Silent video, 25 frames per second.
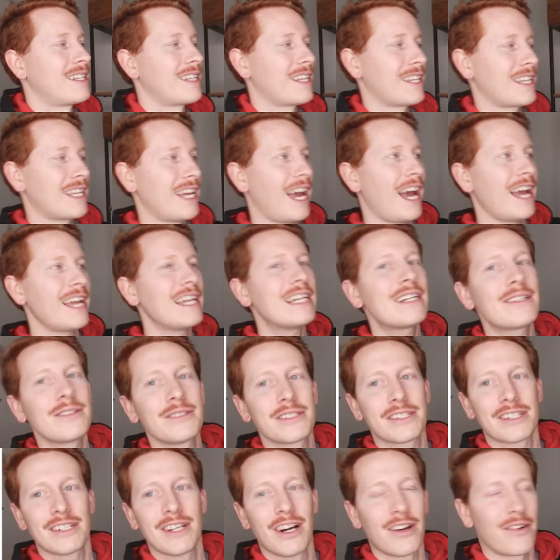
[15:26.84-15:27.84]
the
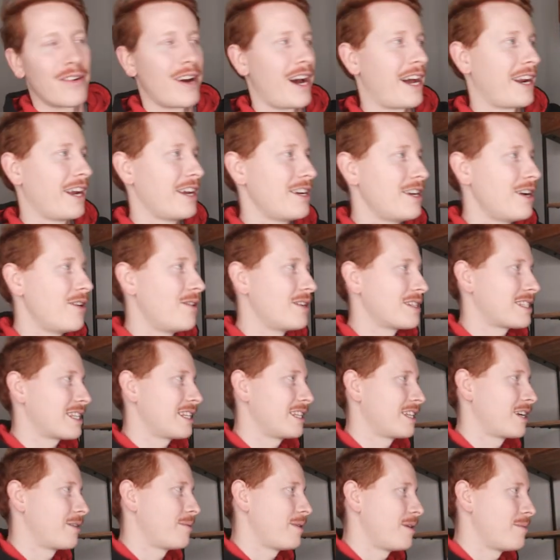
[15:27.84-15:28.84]
angle's not right. I know it's a
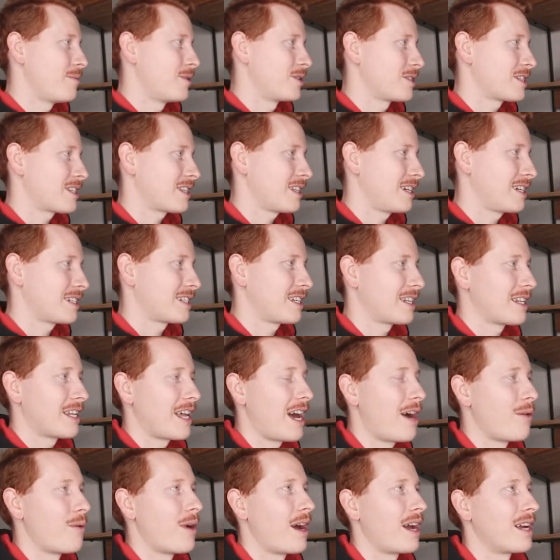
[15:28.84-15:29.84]
little bit more slanted
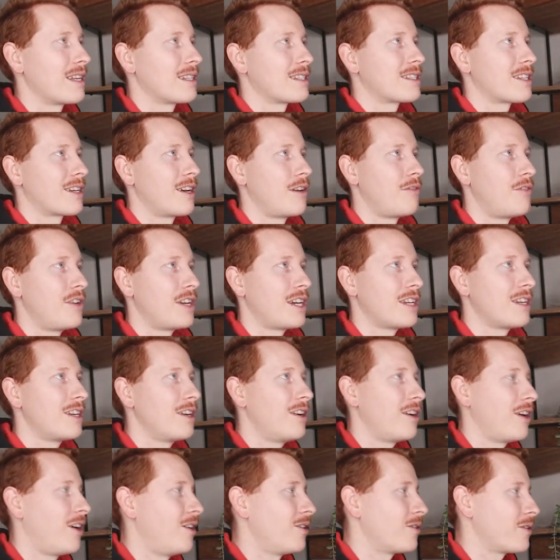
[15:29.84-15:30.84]
that way. So if you can
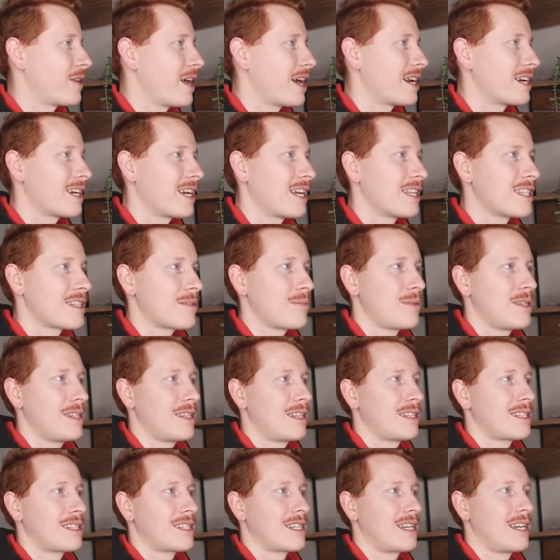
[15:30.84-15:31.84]
not hold that against me,
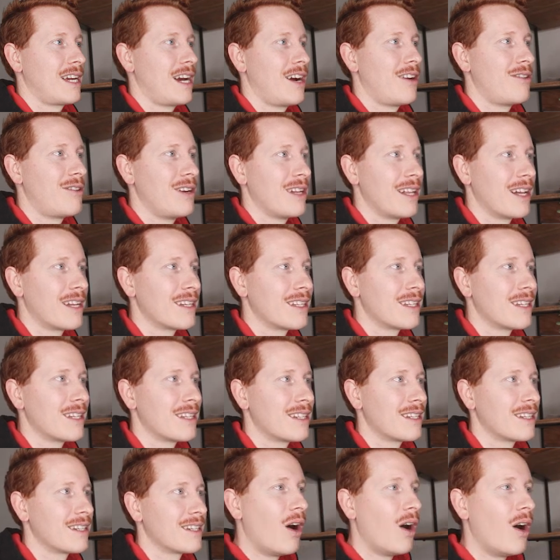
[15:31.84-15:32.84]
let's see how well I did.
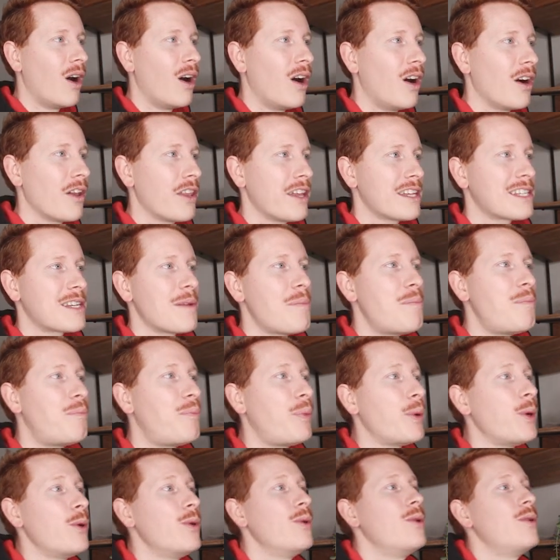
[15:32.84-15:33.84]
Oh, there's a
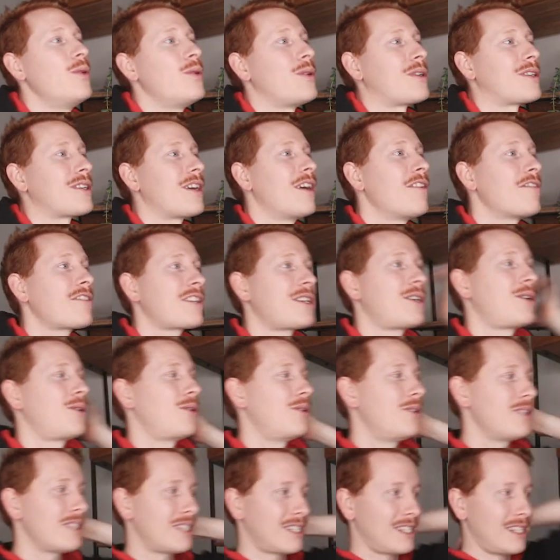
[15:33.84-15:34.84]
boot. Of
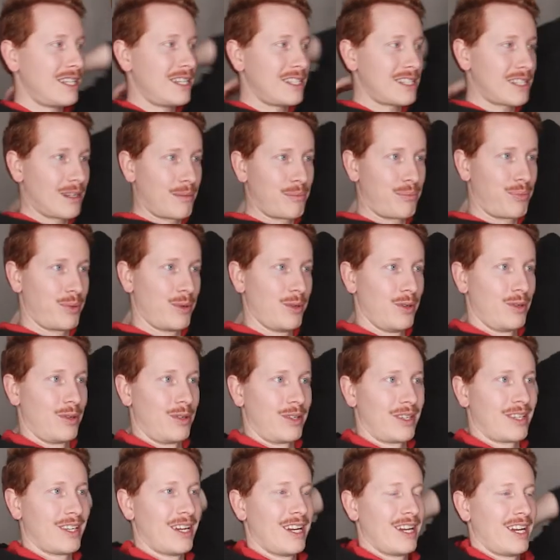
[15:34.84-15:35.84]
course there's a
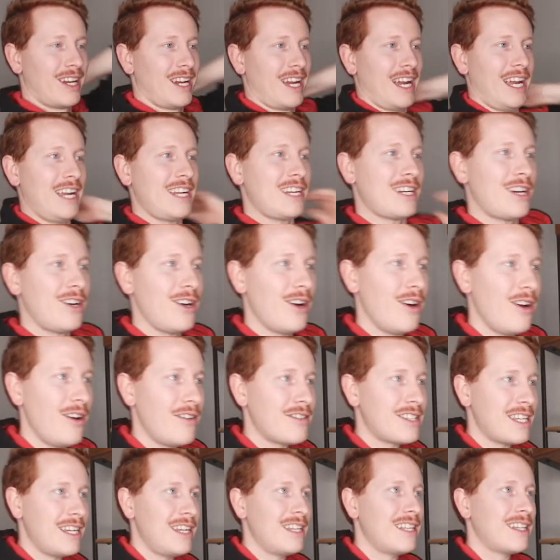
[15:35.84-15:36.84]
boot. It
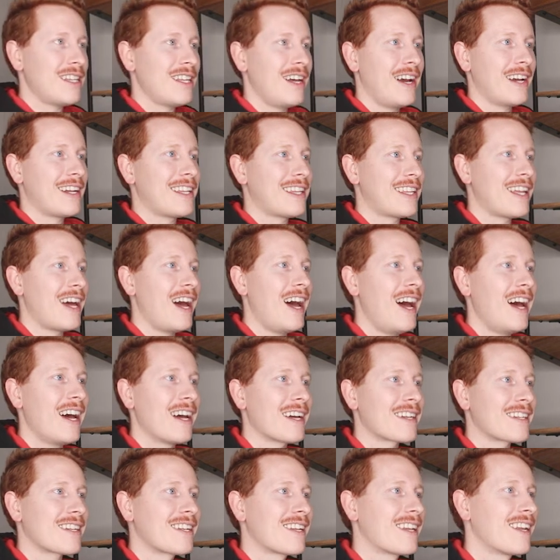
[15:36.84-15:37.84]
curves in like
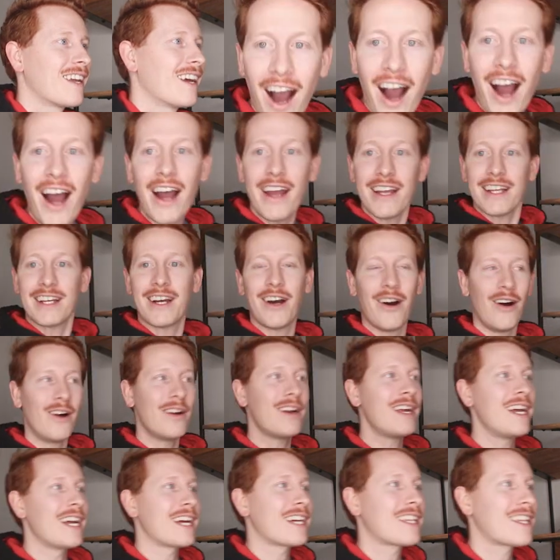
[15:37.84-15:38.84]
that.
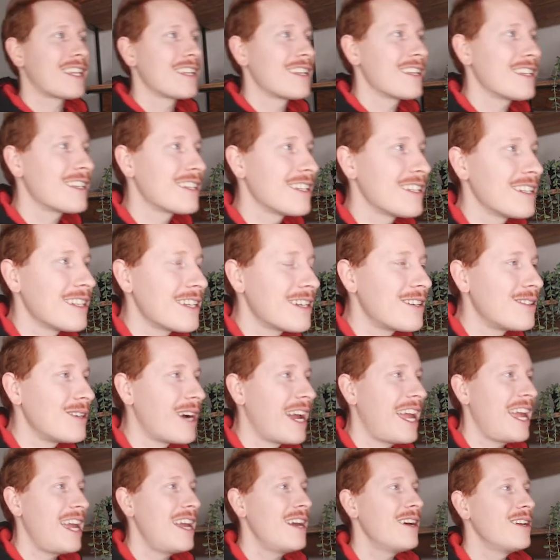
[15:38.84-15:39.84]
Iconic. The little
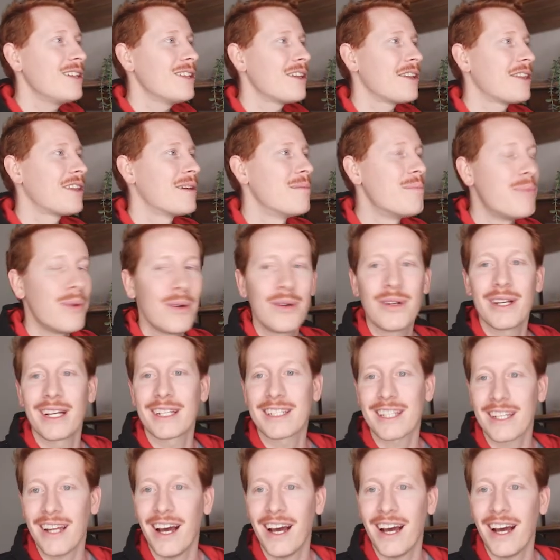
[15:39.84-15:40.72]
heel on the boot. It's an